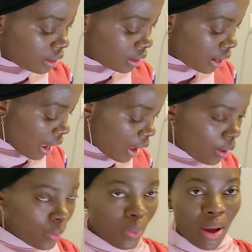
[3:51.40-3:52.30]

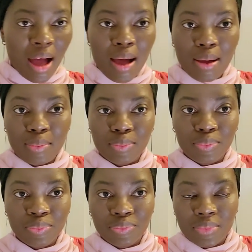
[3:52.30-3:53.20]
now
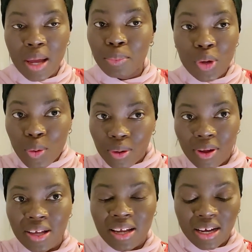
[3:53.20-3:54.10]
I'm no
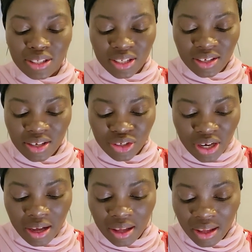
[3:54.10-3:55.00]
longer a
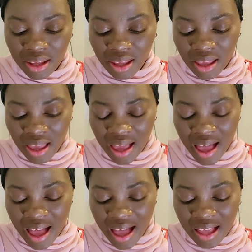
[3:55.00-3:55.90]
teenager,
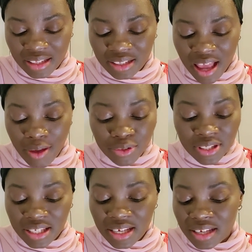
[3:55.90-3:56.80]
and I've
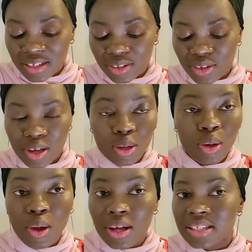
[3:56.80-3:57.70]
seen a
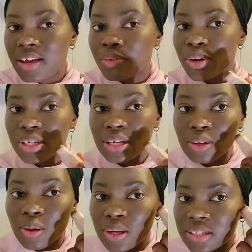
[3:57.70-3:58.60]
lot, I've heard a
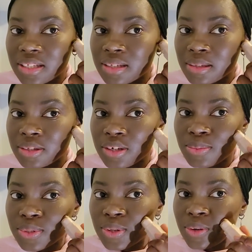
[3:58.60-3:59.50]
lot in
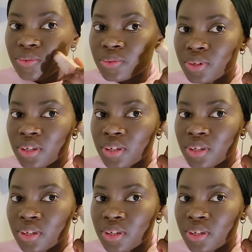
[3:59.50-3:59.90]
terms of,